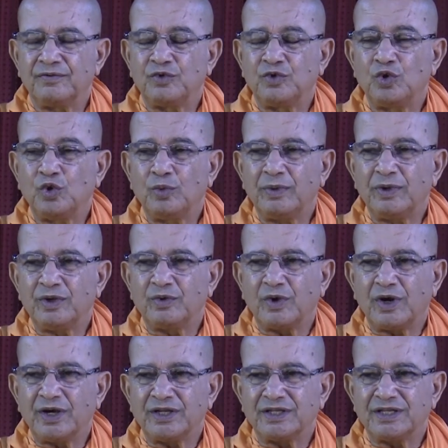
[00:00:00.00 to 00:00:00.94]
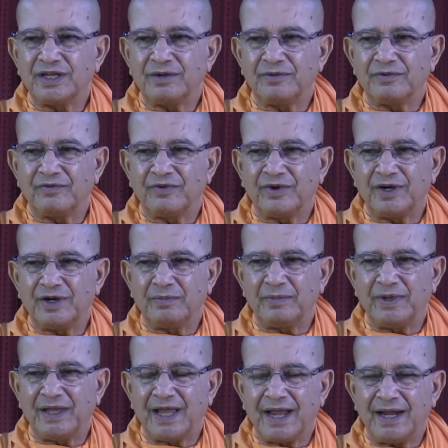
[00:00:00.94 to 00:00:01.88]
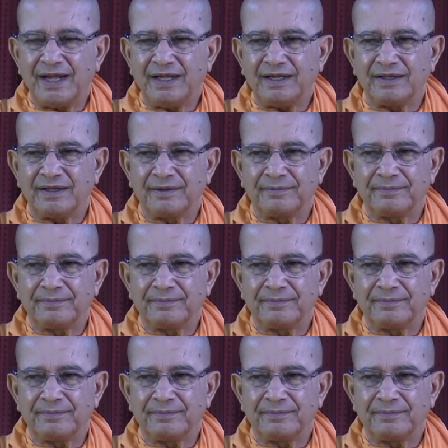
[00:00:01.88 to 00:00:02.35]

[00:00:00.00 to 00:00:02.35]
Human, what is the word behind?